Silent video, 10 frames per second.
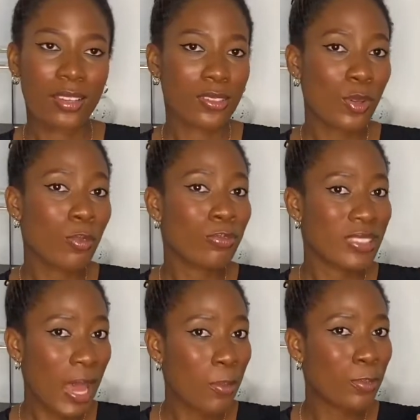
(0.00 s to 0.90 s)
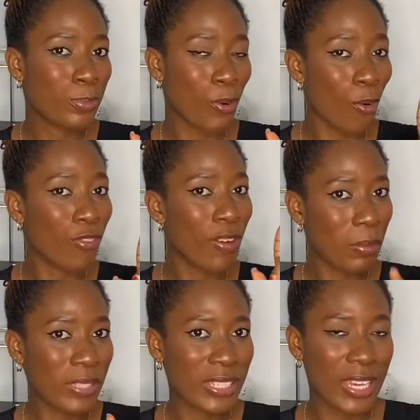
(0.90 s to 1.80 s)
Some type of
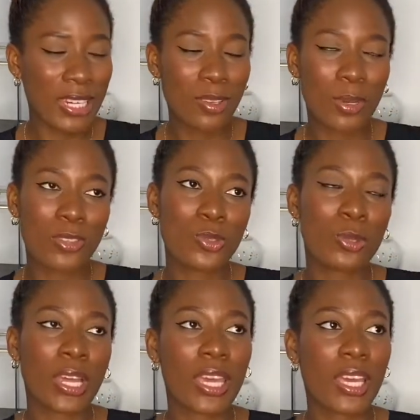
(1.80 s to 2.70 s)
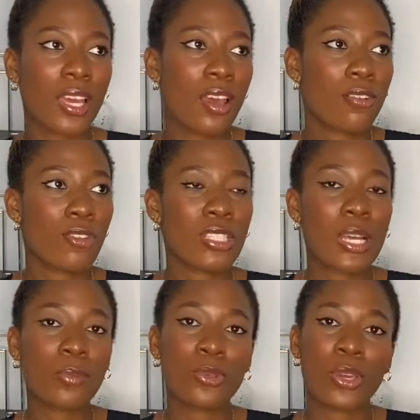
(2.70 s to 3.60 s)
family anyway. So like, for
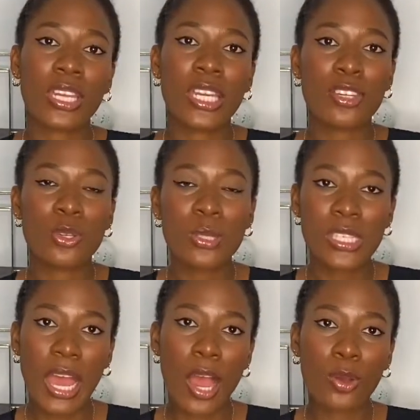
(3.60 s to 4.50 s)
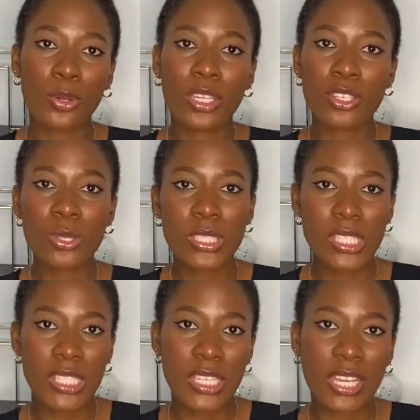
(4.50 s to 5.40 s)
example, you're in a new town or a new
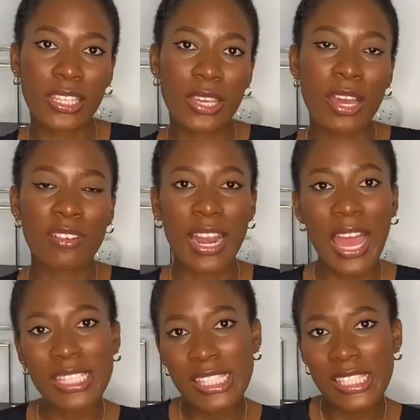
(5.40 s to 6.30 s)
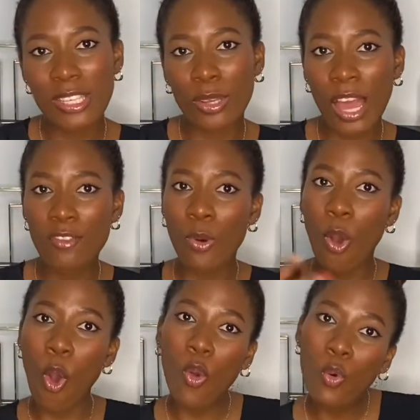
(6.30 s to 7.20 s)
city and then you have an auntie or you have
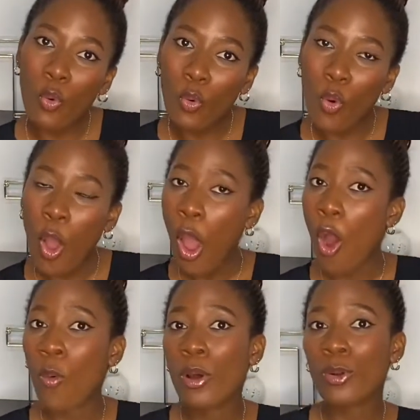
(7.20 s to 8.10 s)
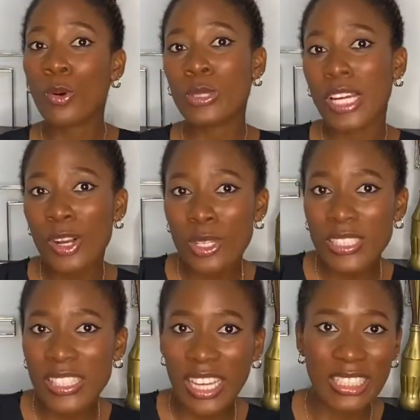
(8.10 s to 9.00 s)
one uncle or one older
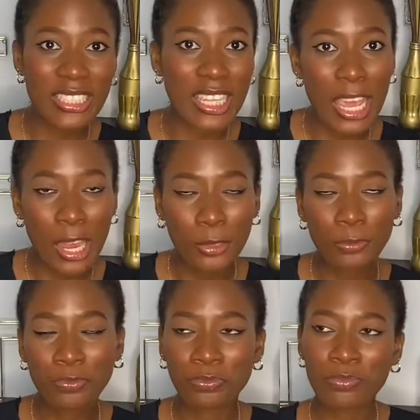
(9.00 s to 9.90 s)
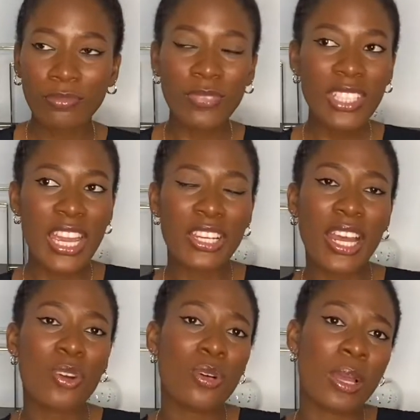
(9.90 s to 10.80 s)
cousin that's there. And you're
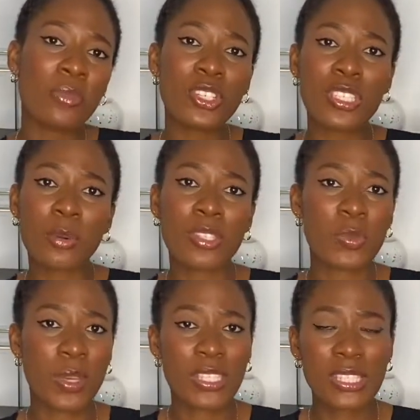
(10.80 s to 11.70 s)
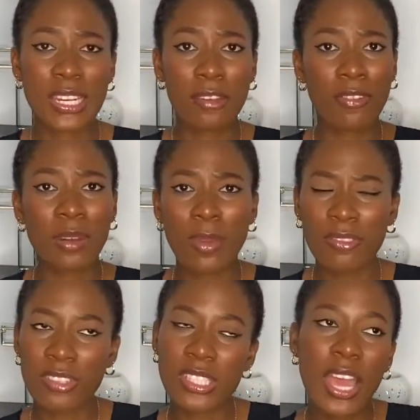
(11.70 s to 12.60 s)
like, oh, let me just stay with this person till I find my
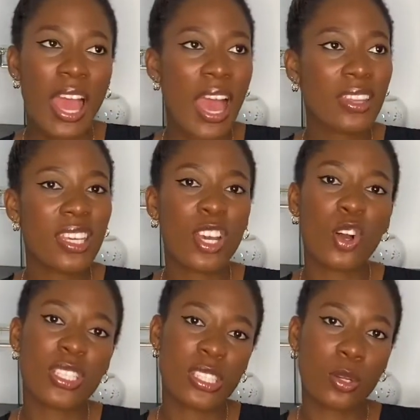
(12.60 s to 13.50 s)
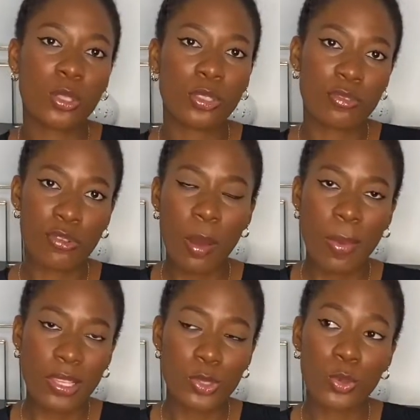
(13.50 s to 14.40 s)
feet. I think it causes a lot of
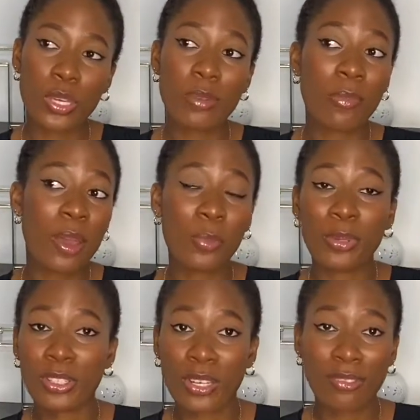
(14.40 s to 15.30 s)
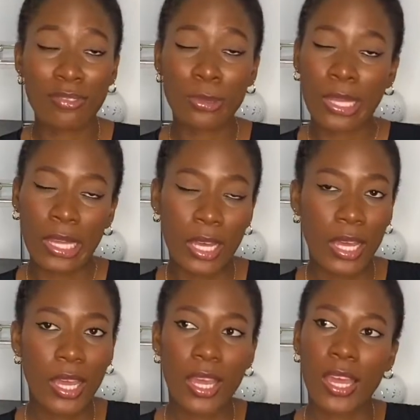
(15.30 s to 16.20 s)
drama. So in my opinion, I feel like
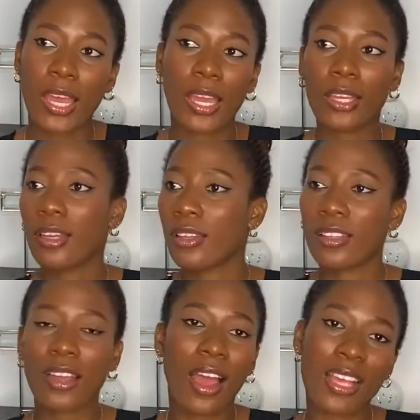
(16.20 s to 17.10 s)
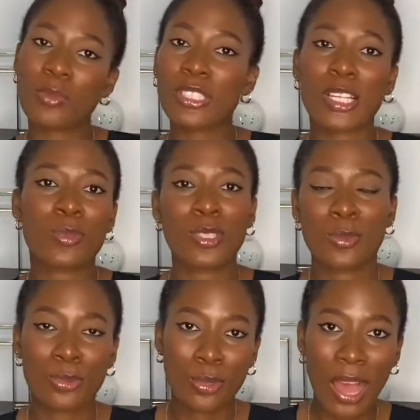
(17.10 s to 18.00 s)
as much as
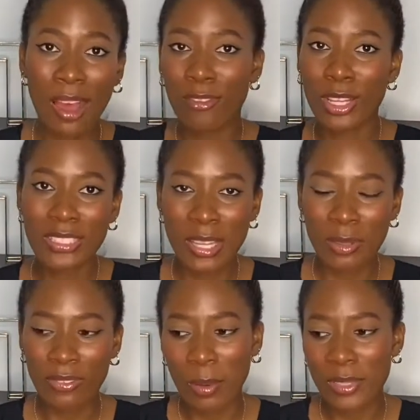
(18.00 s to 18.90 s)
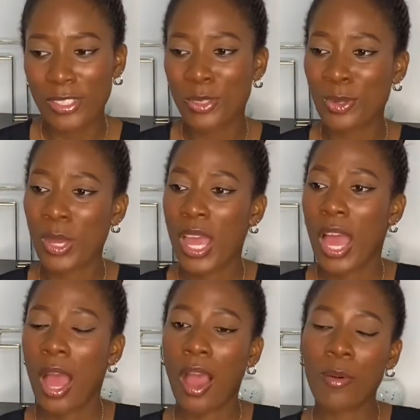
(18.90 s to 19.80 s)
possible, avoid staying with family. So
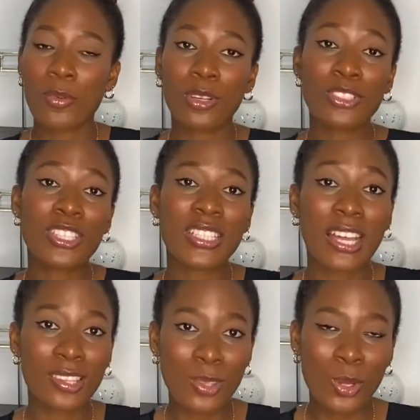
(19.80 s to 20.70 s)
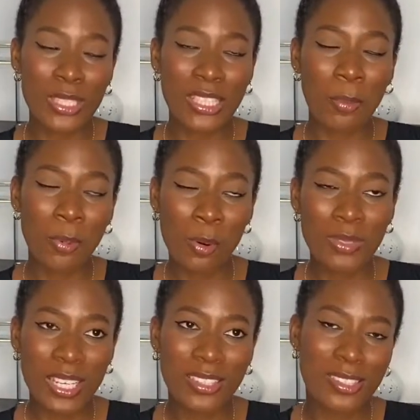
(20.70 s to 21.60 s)
it was just that thought that
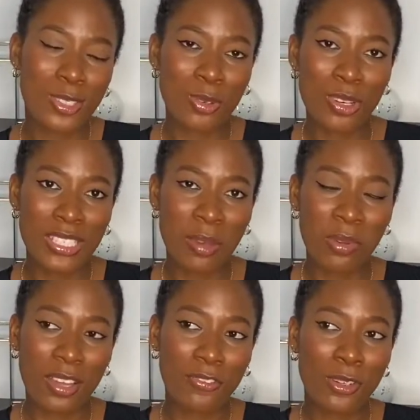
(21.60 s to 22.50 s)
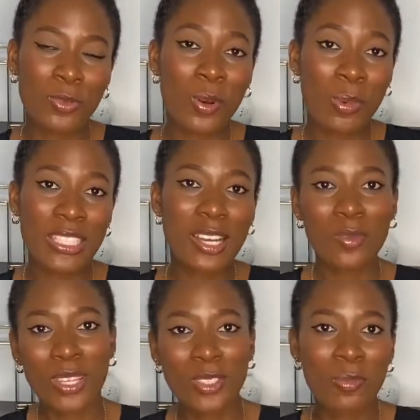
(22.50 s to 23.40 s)
prompted this story time. And I thought, what better
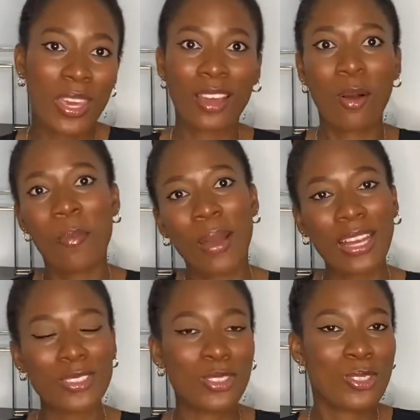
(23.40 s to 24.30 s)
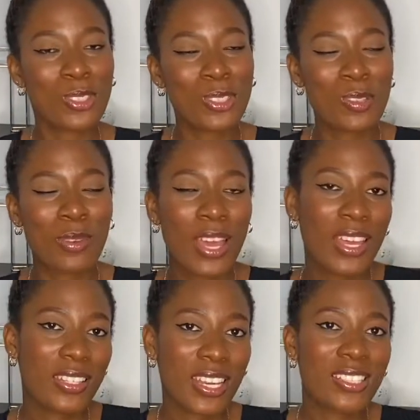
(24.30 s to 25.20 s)
way to make a comeback to YouTube
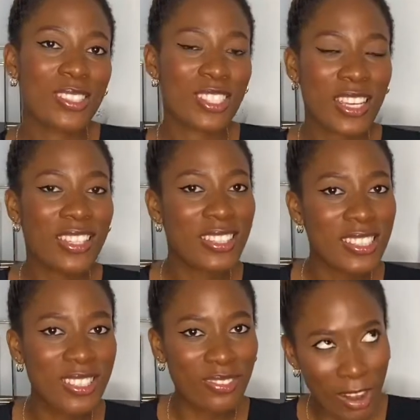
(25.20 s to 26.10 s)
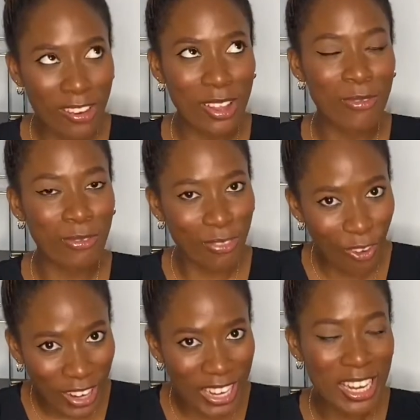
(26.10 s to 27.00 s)
than to share this very
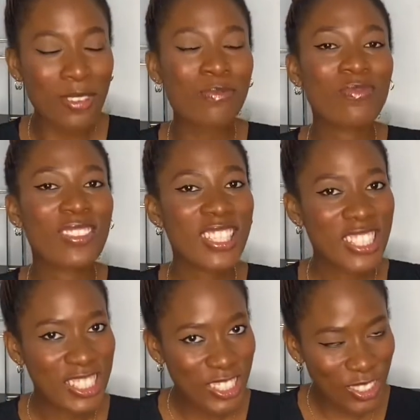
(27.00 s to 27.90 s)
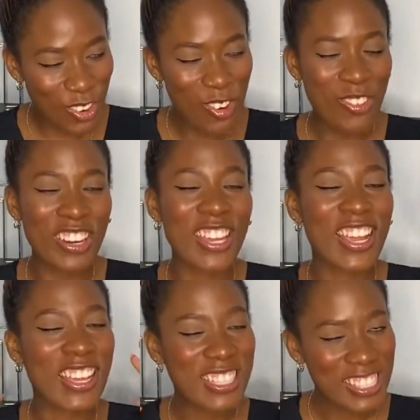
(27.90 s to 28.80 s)
funny
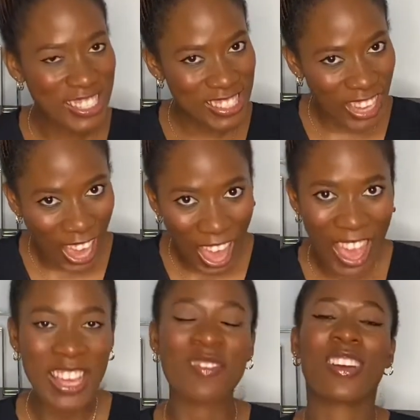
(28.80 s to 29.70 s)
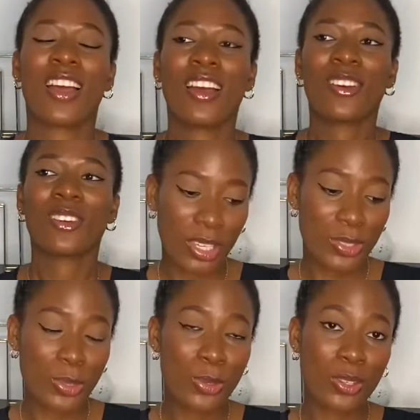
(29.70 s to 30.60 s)
story time. Okay,
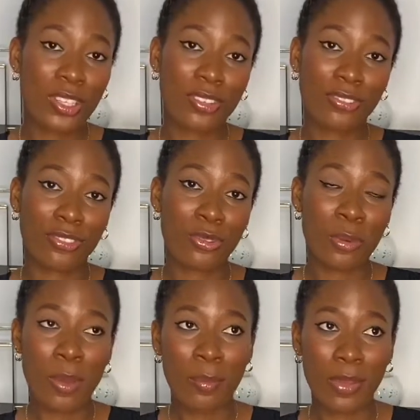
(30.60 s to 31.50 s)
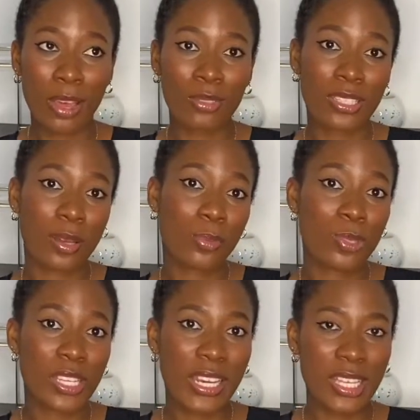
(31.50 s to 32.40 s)
so if you remember, I was in
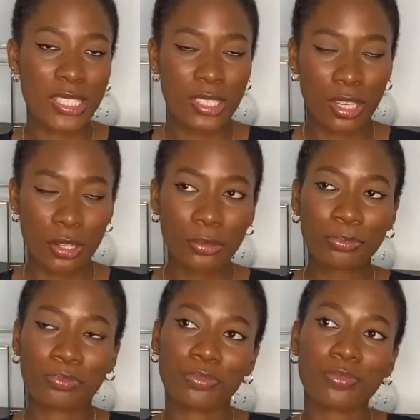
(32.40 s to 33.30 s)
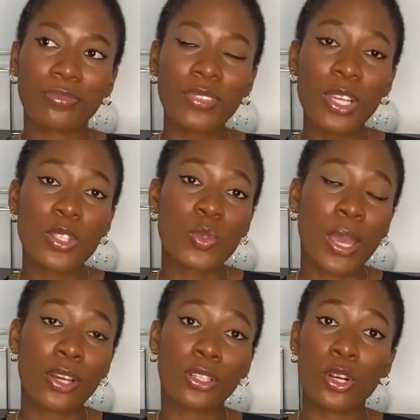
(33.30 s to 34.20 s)
Abuja last year. So
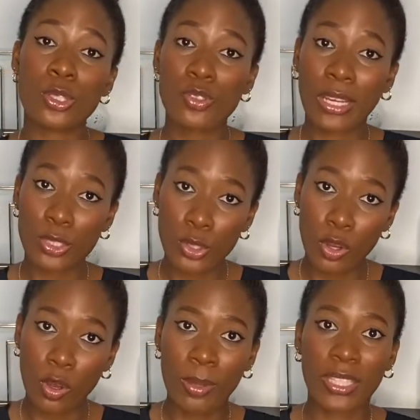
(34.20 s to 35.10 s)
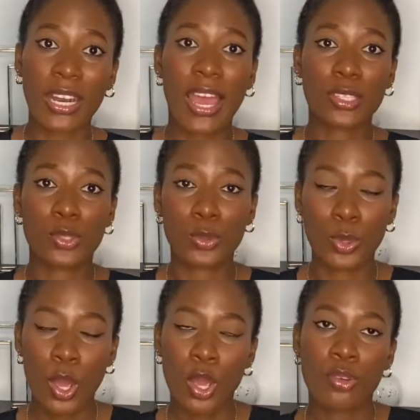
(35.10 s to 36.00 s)
I got a contract job and then I had to
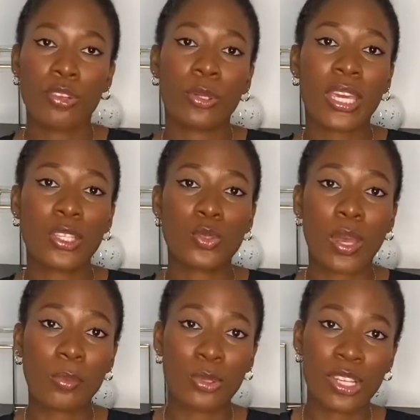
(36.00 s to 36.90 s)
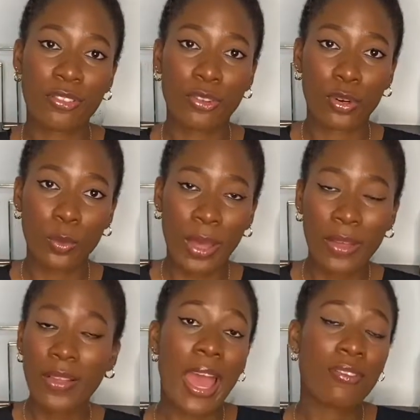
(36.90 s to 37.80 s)
relocate to Abuja for a
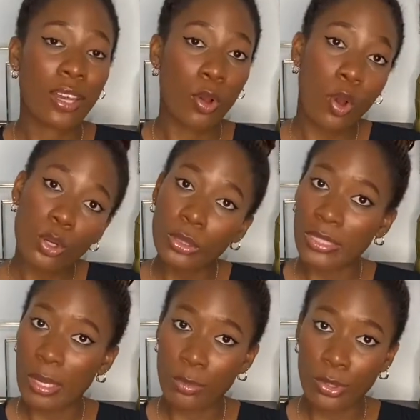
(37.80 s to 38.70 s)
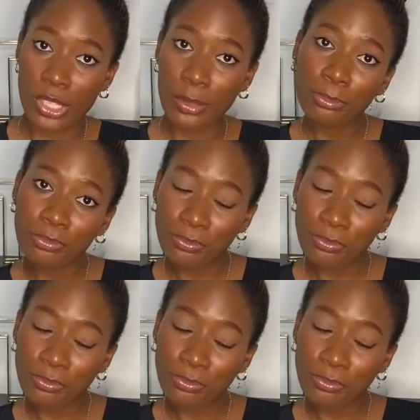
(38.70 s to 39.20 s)
while. I have an uncle in Abuja.